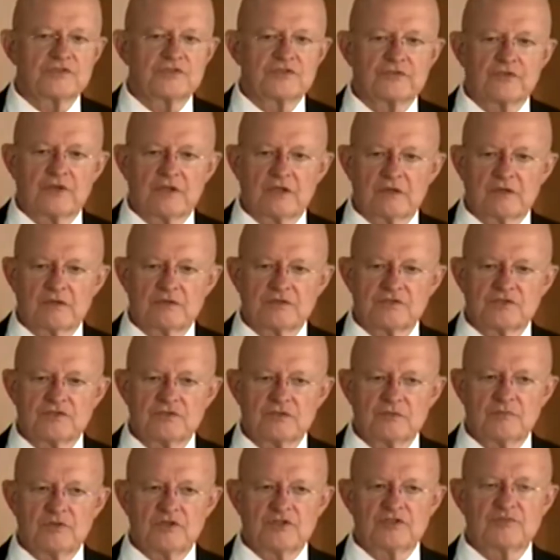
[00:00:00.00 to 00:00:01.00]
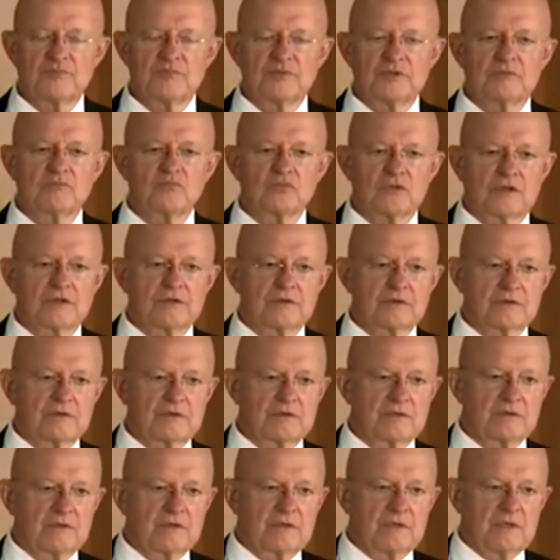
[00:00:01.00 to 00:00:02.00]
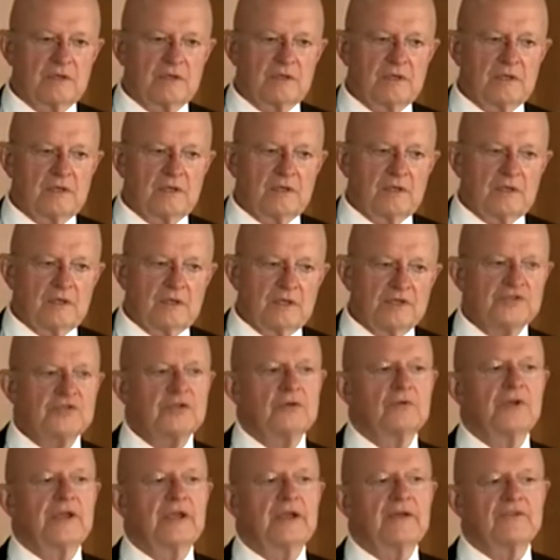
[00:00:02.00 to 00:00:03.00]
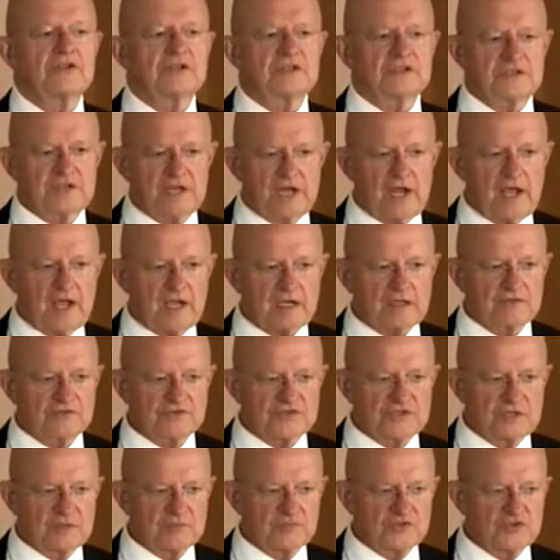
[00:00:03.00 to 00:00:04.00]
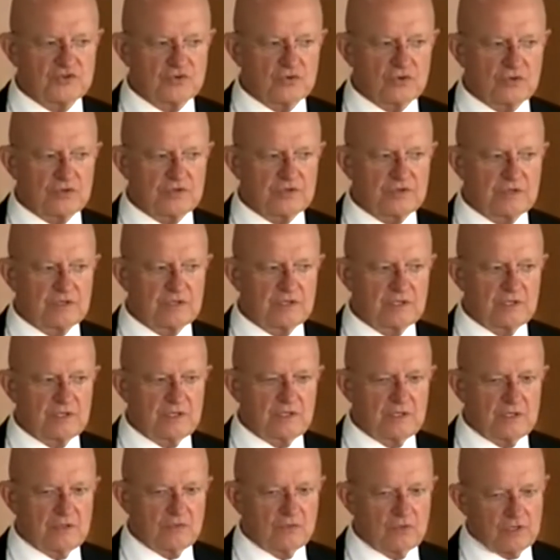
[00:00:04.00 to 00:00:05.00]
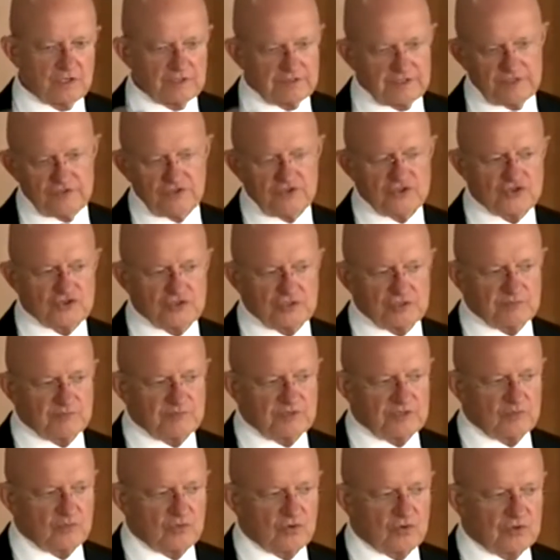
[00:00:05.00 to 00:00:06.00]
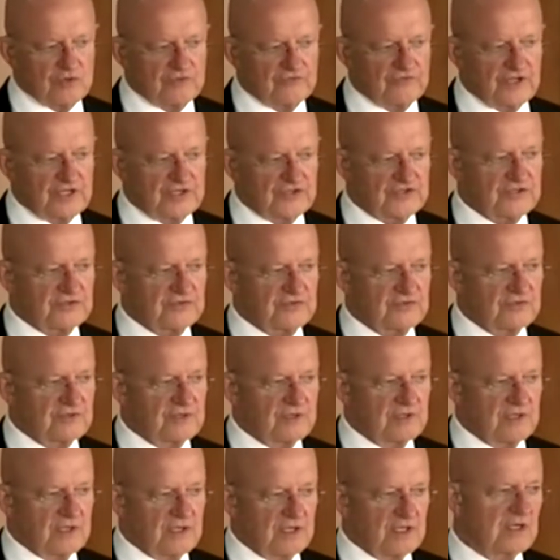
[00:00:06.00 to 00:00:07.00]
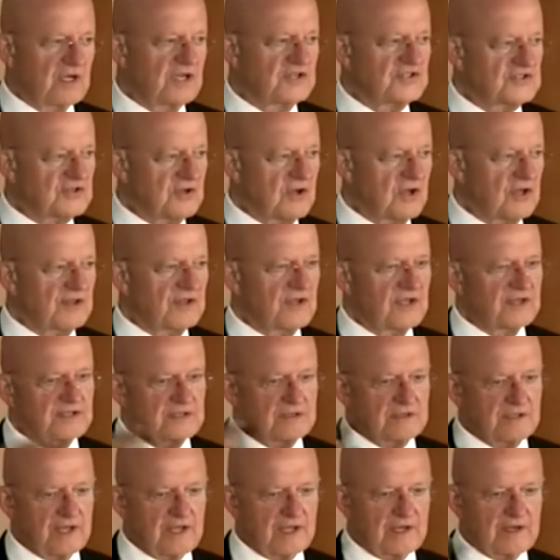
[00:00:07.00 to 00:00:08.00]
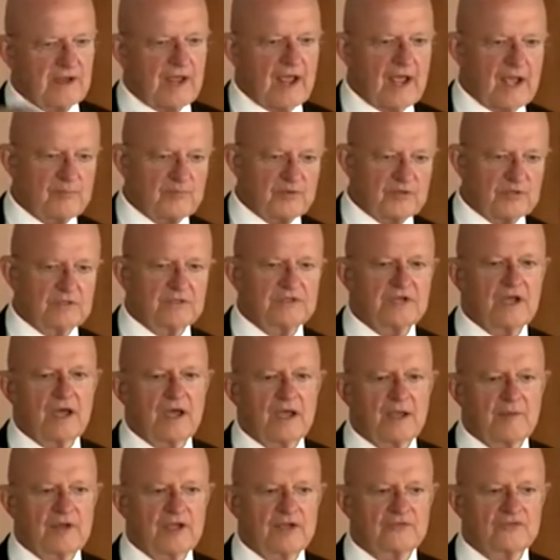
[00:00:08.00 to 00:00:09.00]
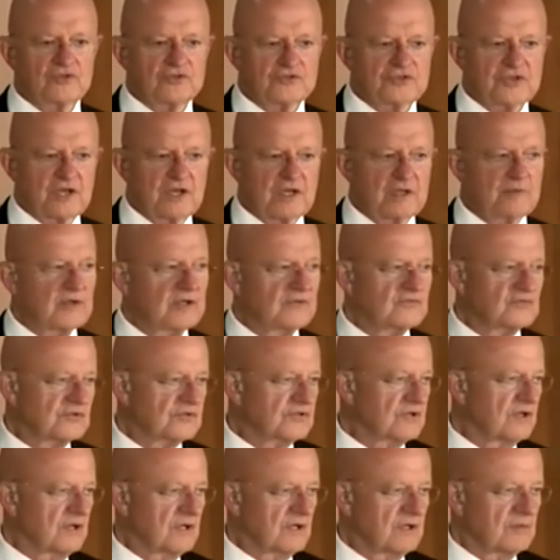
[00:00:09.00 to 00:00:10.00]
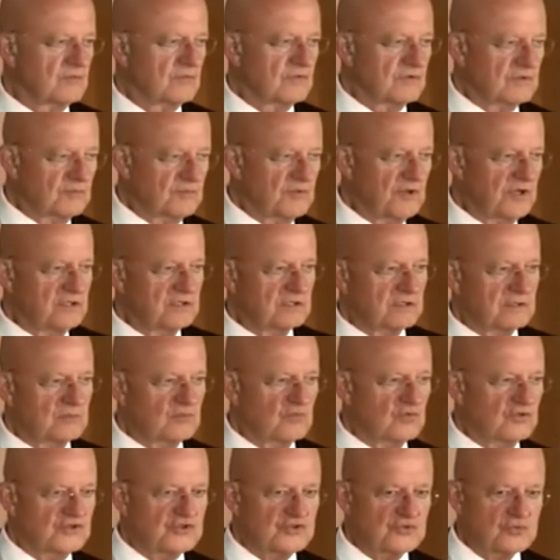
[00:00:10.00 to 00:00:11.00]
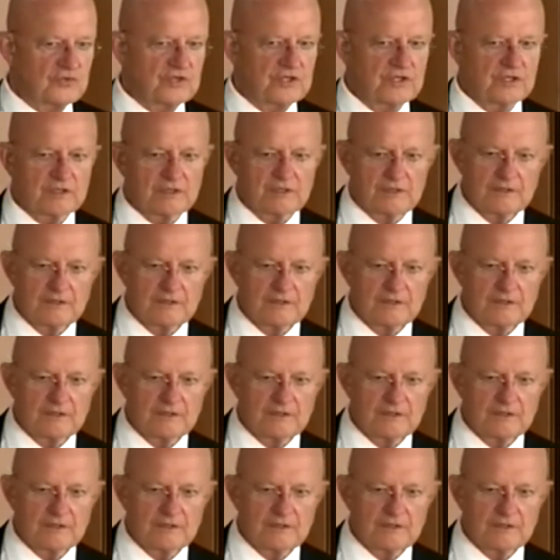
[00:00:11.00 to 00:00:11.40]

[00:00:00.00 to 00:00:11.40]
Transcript: surveillance, too much Big Brother. Until we have an attack of some sort, well, then you should have been more invasive. And I saw that happen time after time after time, where the pendulum would swing